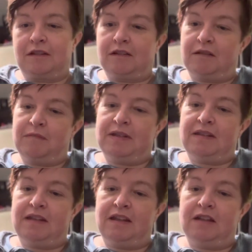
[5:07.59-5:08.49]
Let me
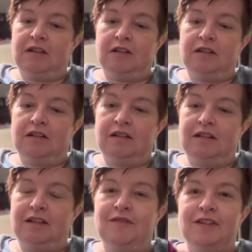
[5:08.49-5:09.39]
see,
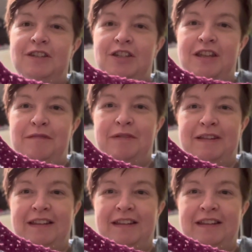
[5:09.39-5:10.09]
in this shape.